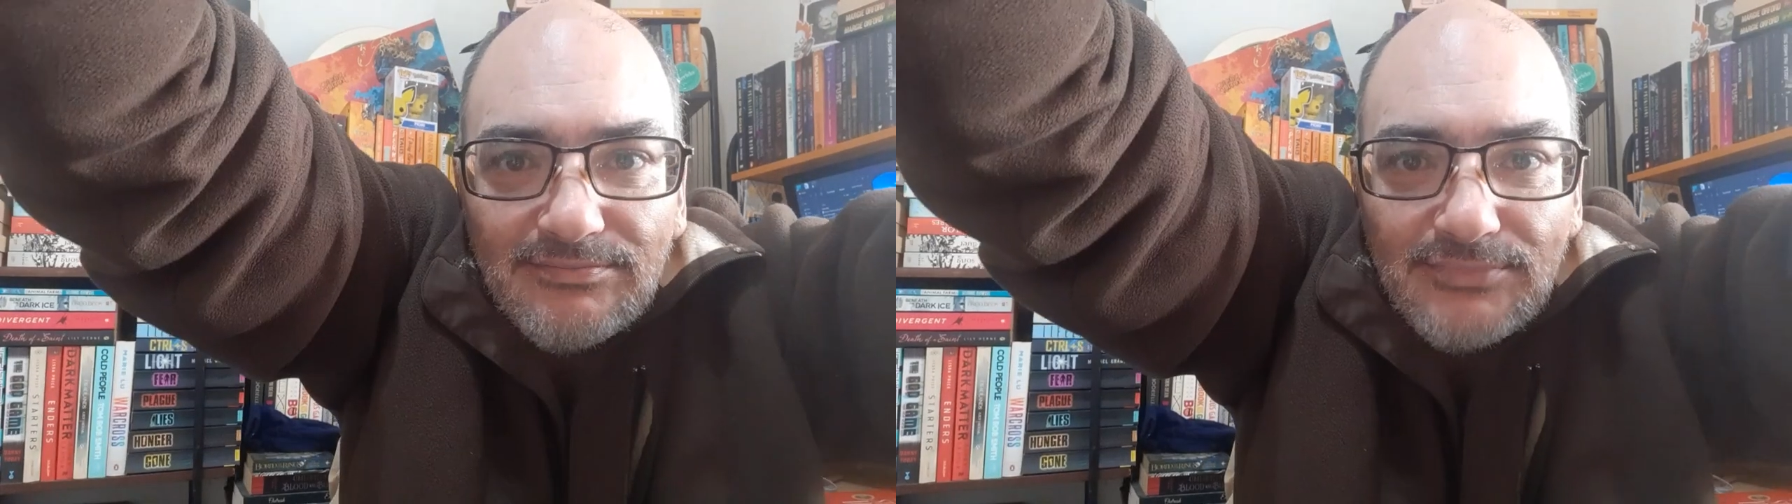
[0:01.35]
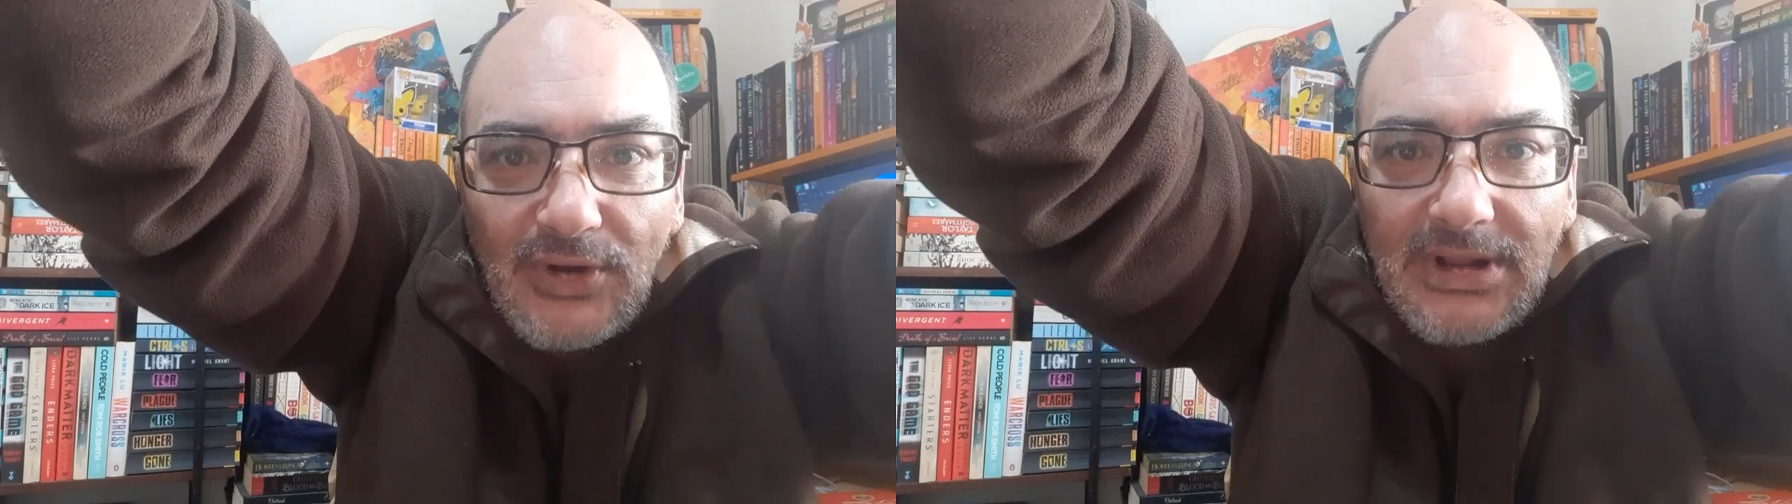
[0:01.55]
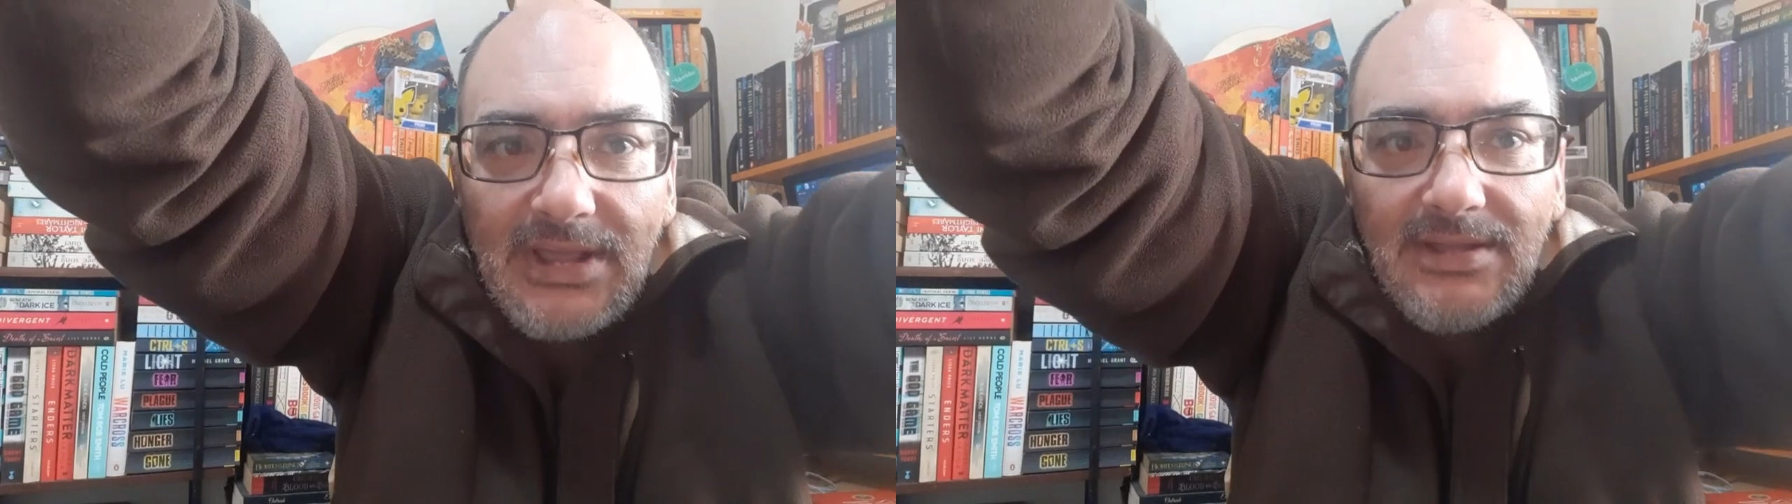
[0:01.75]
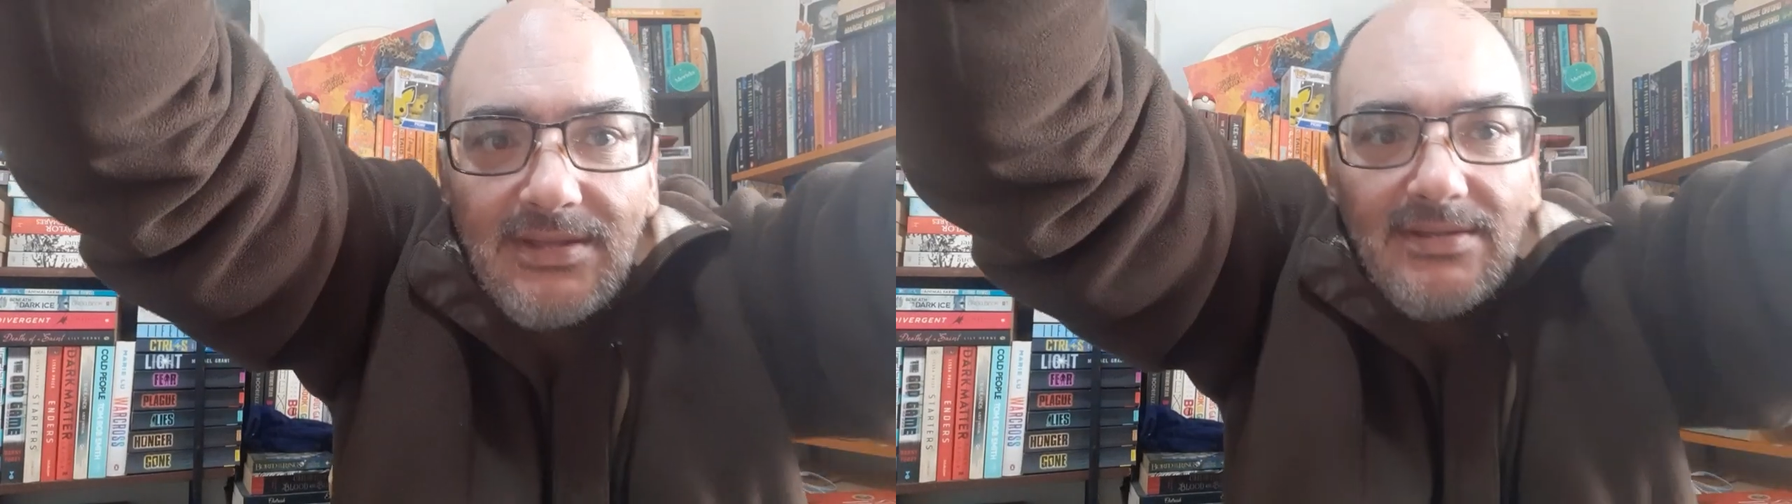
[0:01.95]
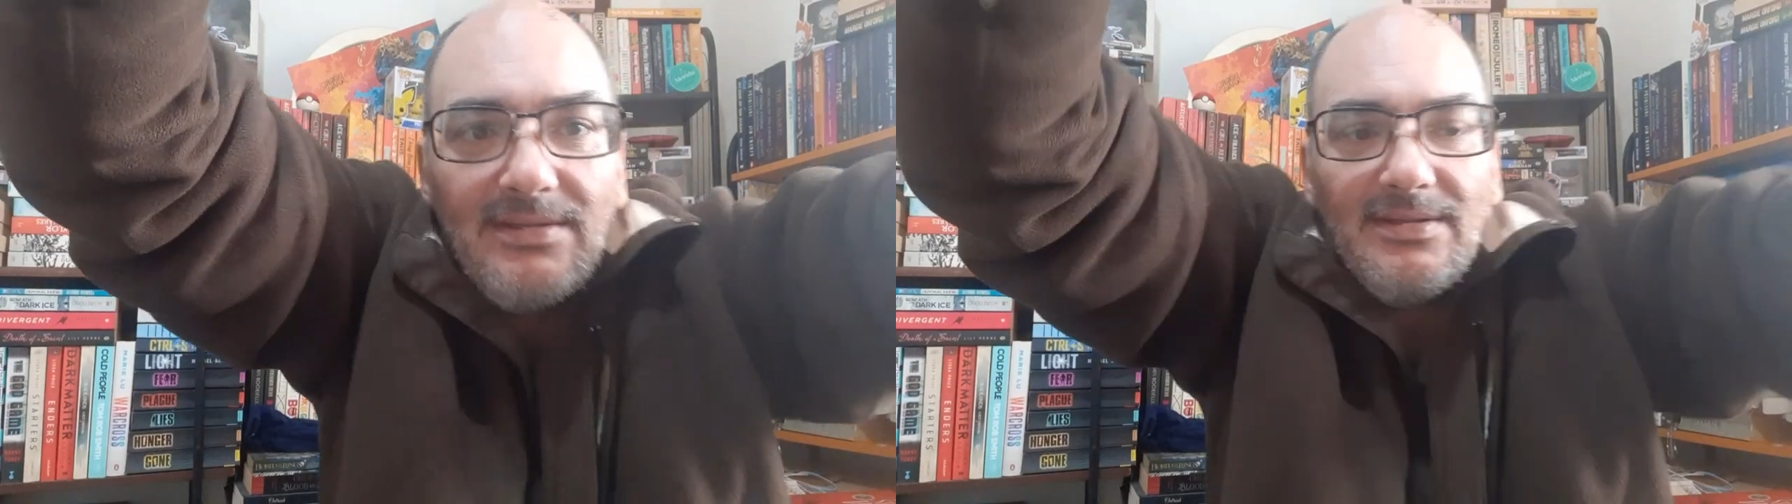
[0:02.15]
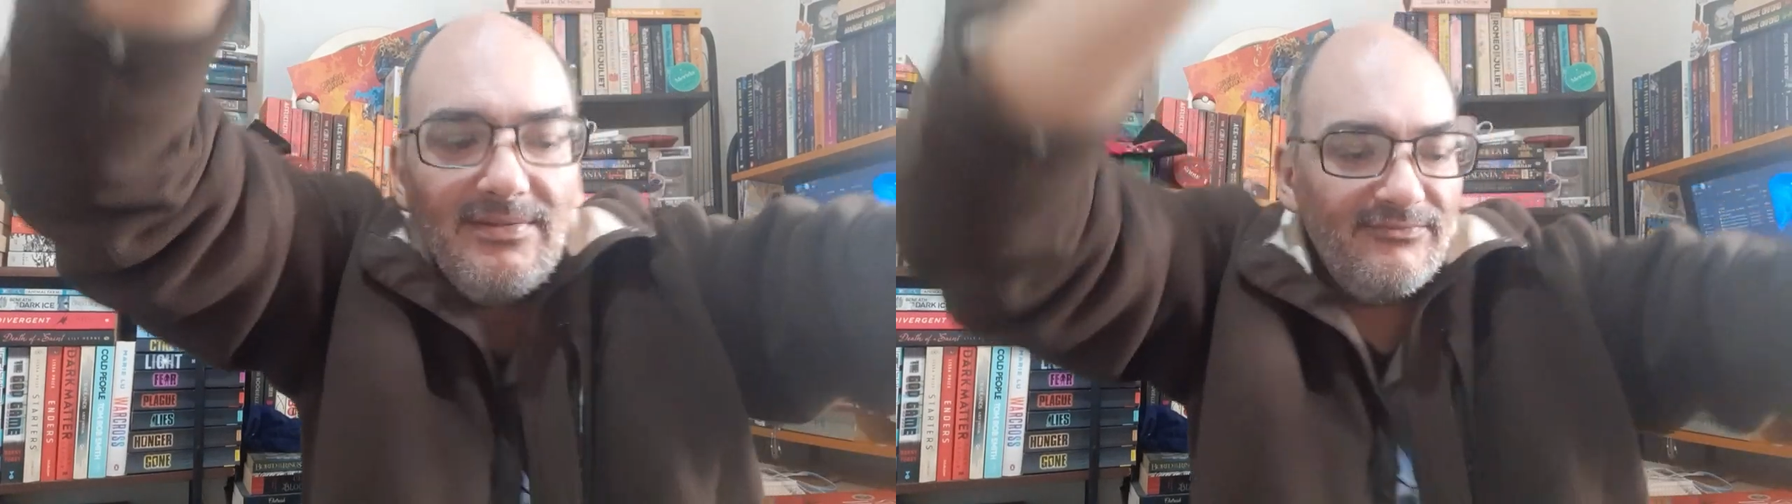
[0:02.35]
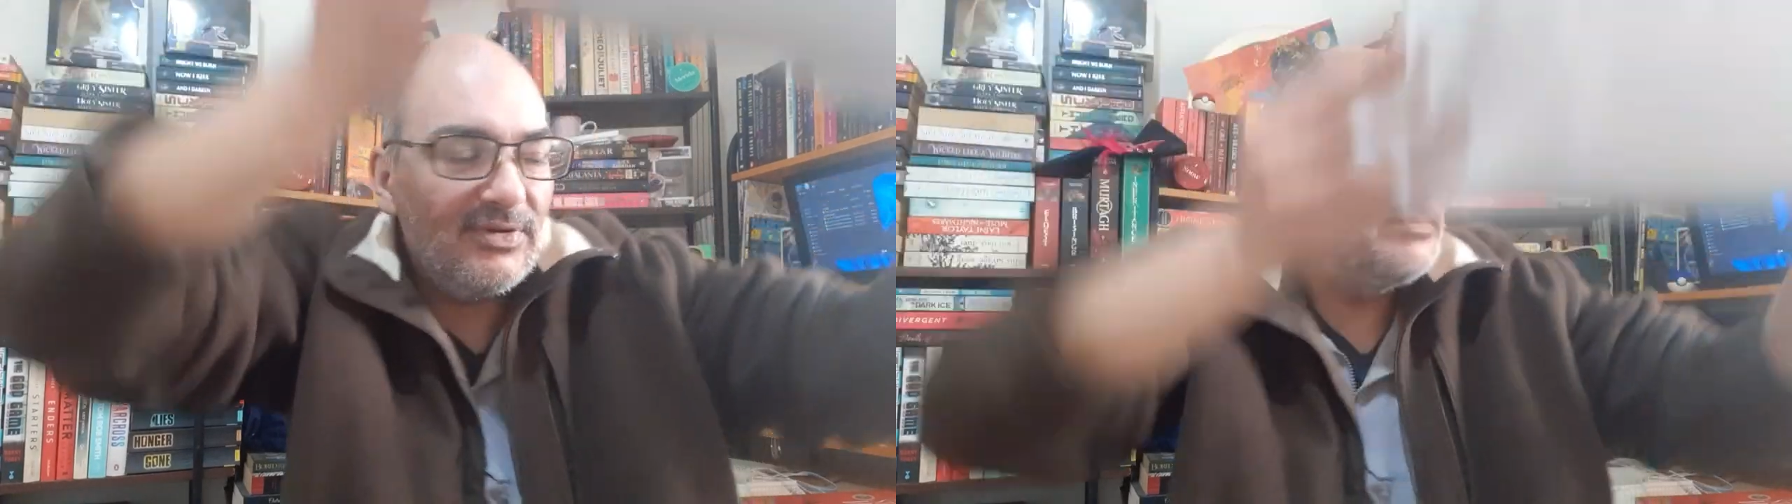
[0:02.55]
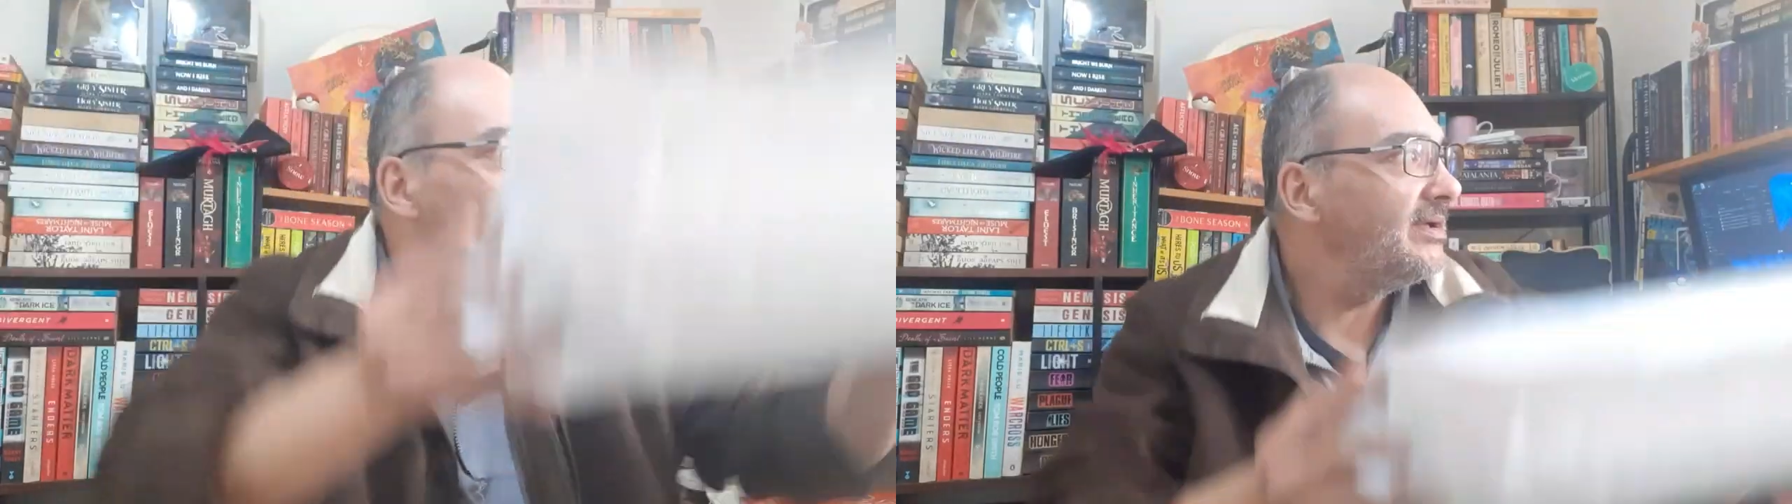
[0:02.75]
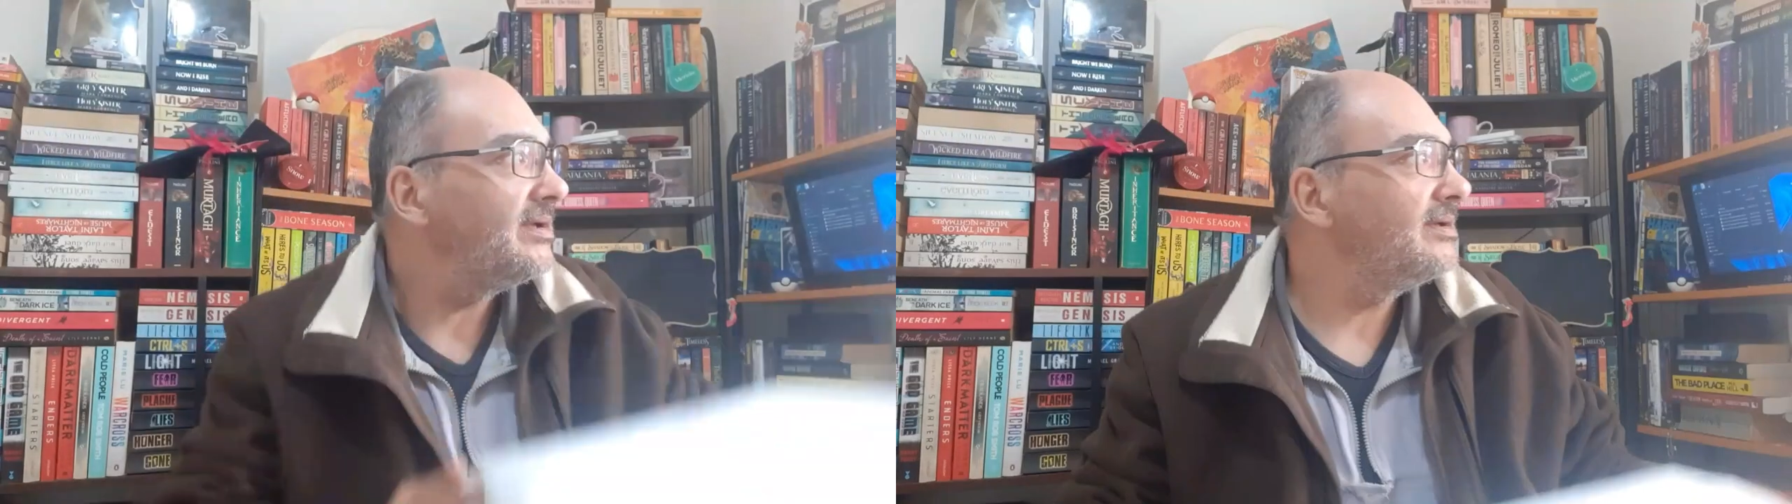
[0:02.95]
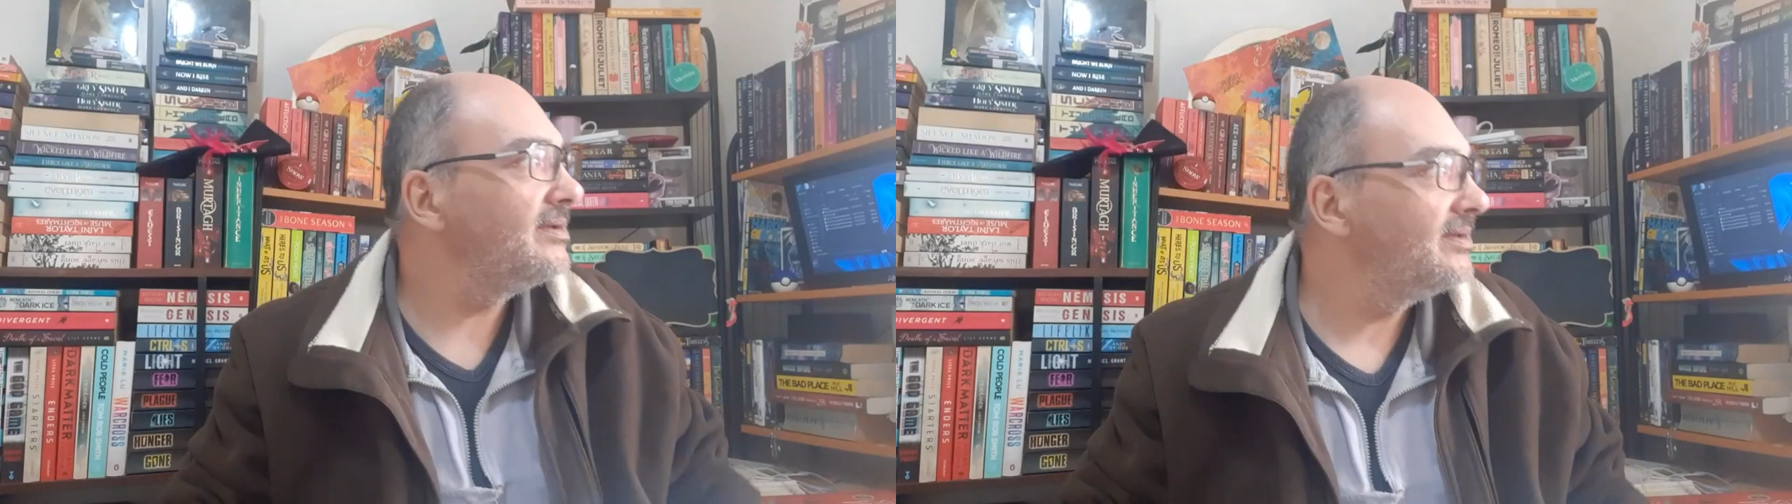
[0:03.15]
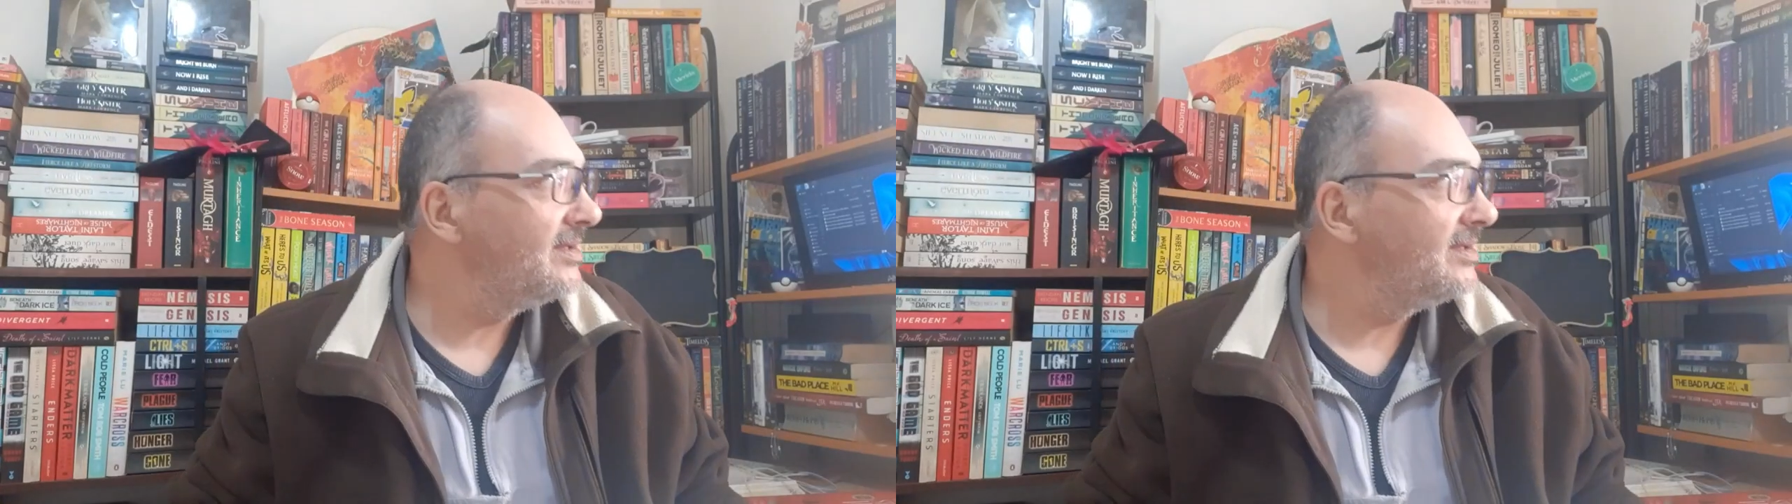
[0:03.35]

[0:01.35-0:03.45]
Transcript: morning from a